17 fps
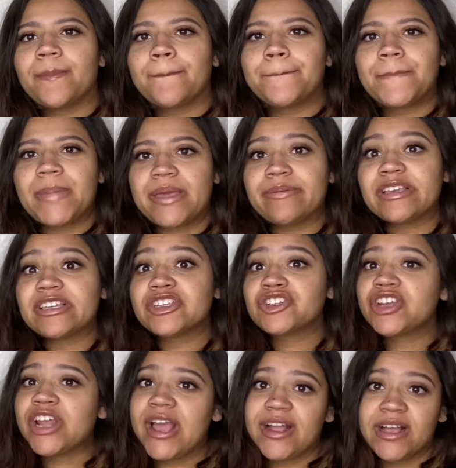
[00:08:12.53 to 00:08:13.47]
baby's
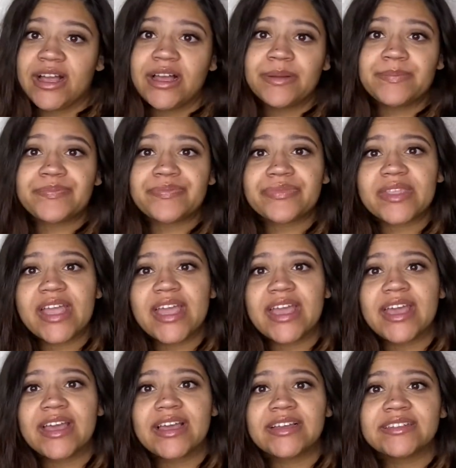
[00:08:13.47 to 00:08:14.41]
checkup,
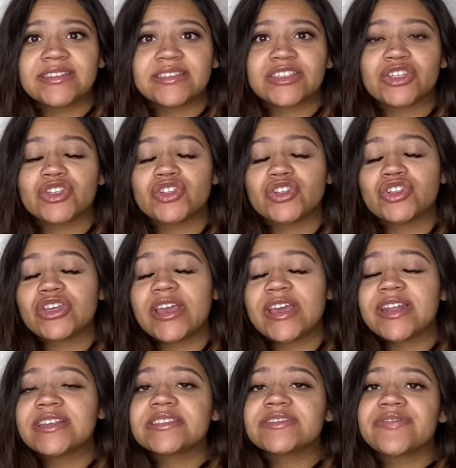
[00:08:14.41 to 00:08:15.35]
and
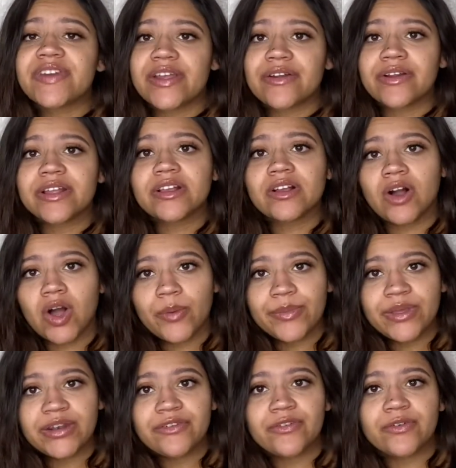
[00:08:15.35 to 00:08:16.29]
it is very
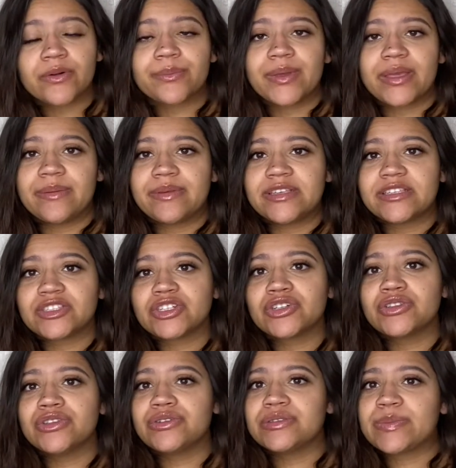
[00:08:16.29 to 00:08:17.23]
common for babies to
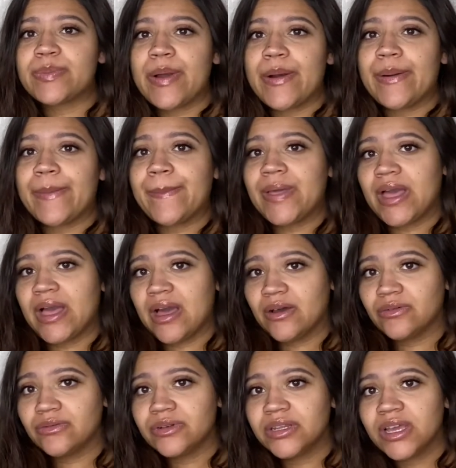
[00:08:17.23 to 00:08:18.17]
lose about a
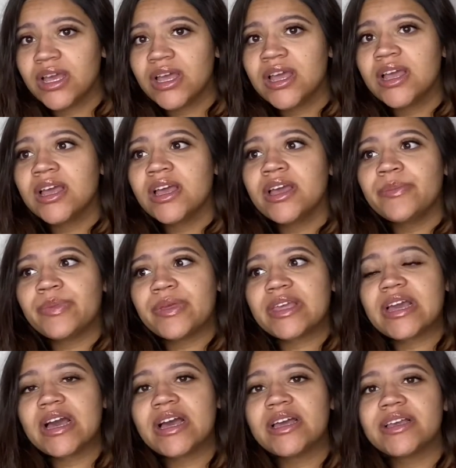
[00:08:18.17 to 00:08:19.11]
pound
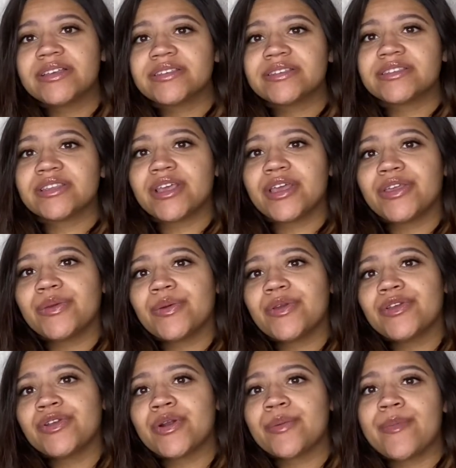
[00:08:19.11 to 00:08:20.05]
because
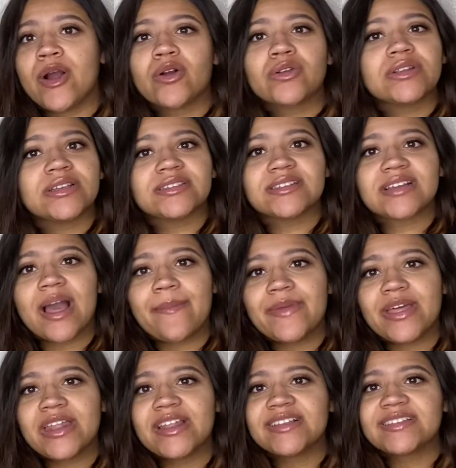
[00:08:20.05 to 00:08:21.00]
your milk doesn't come
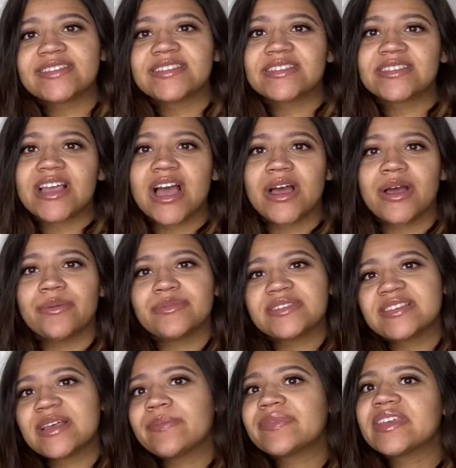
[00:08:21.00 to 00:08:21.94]
in. It's
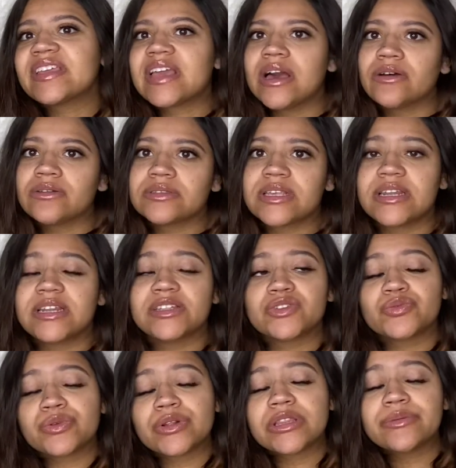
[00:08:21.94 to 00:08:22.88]
something else, and
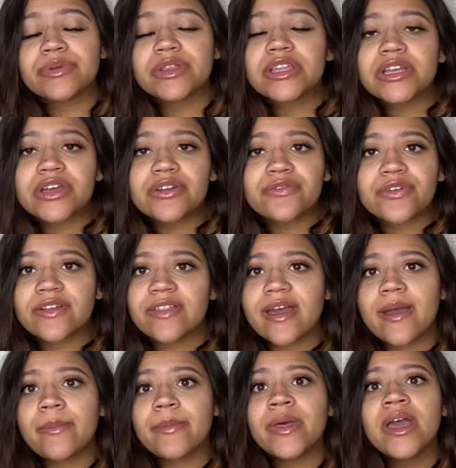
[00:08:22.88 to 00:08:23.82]
it's really, really good for them,